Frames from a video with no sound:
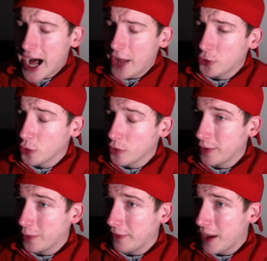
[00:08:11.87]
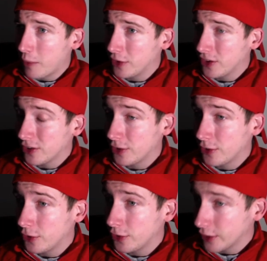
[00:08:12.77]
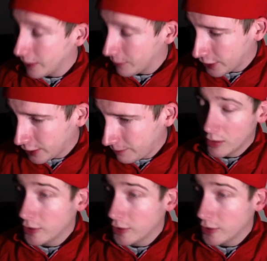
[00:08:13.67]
I'll do a review on that one just as soon as it comes in.